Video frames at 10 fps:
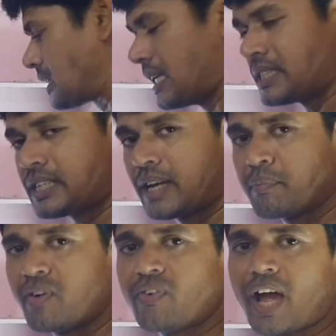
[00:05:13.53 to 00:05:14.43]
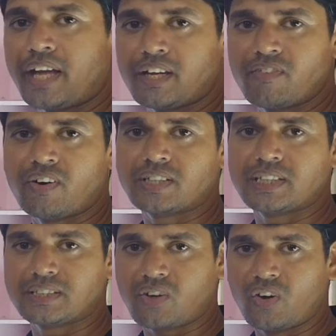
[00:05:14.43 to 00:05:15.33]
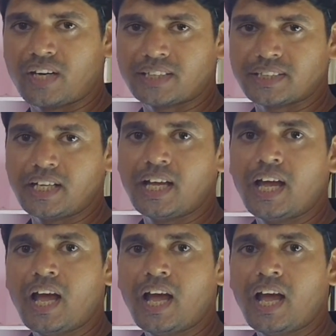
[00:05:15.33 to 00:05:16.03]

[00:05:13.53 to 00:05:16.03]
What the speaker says: Such type of aquifers is called as a